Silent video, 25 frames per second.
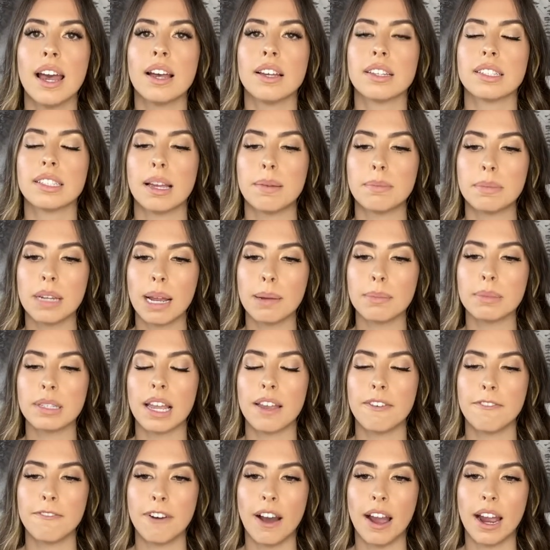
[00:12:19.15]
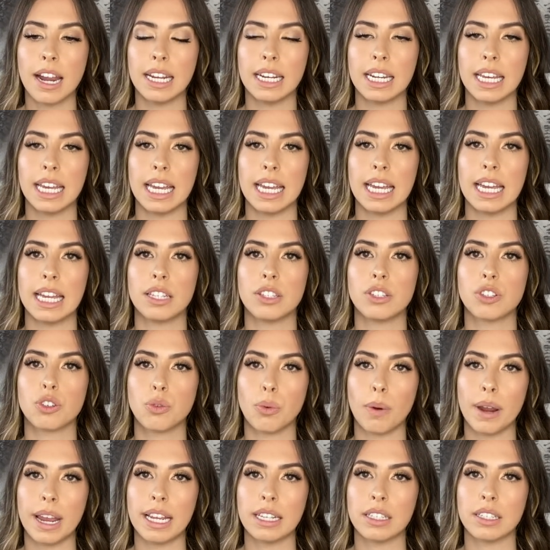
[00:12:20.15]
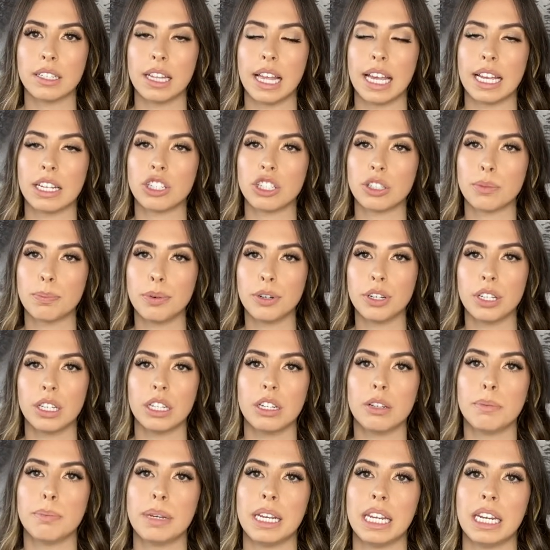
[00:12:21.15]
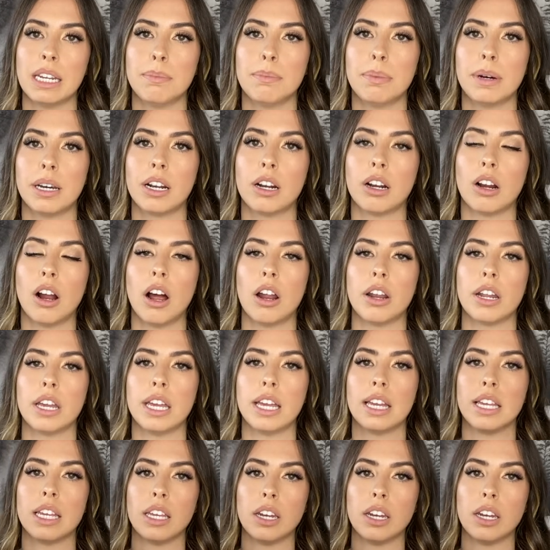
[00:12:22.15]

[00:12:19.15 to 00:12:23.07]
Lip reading: sometimes I find it's great to like just put a little peanut butter on it.